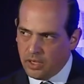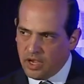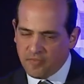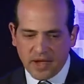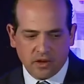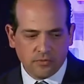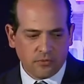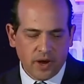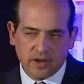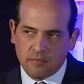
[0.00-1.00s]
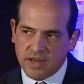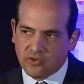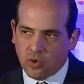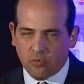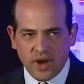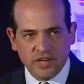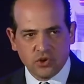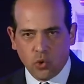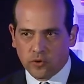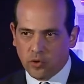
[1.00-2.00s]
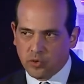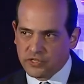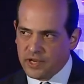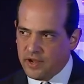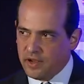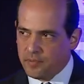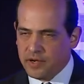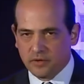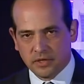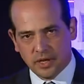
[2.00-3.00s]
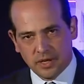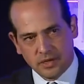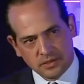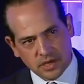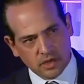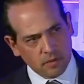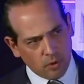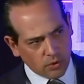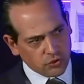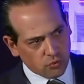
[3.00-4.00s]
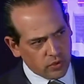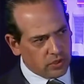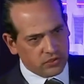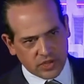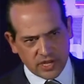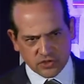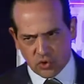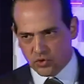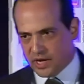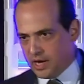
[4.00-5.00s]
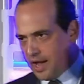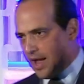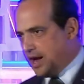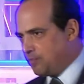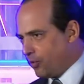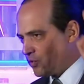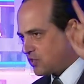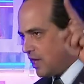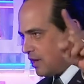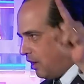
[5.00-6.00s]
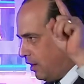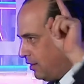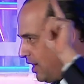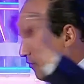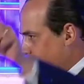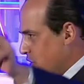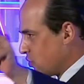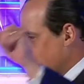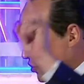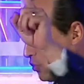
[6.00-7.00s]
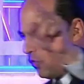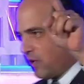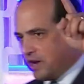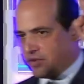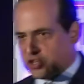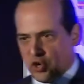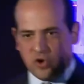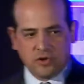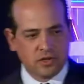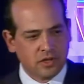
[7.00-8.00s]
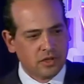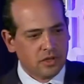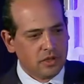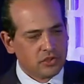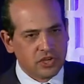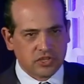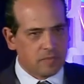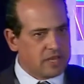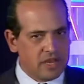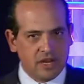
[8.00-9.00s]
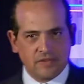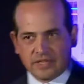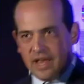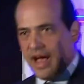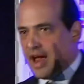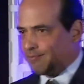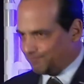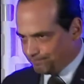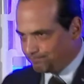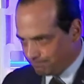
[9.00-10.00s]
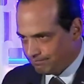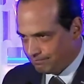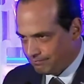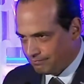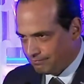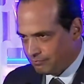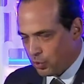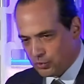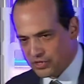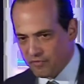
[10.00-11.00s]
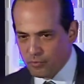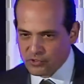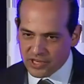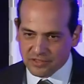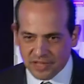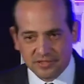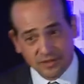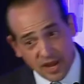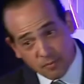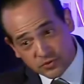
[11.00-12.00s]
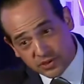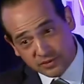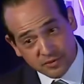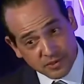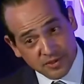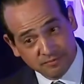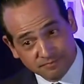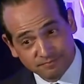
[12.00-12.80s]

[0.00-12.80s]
If my good friend and mentor Ray Torto was standing up here today, he'd say commercial real estate has earned a 9% unleveraged internal rate of return since the beginning of time. Well, 7% is less than 9%, Lou, isn't it?